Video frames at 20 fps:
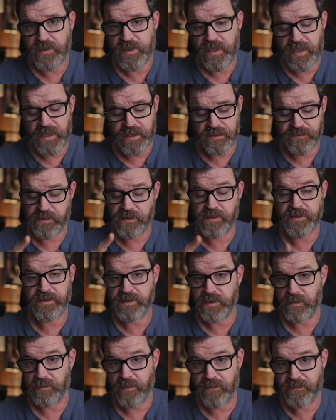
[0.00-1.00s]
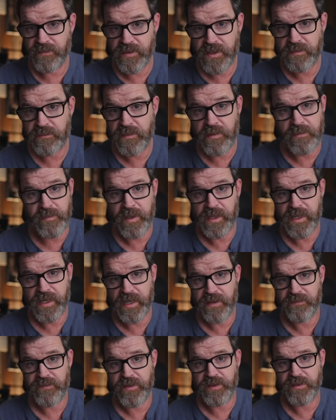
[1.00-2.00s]
DACs. Some of them may
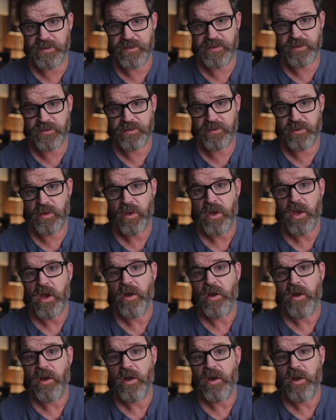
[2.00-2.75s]
have internal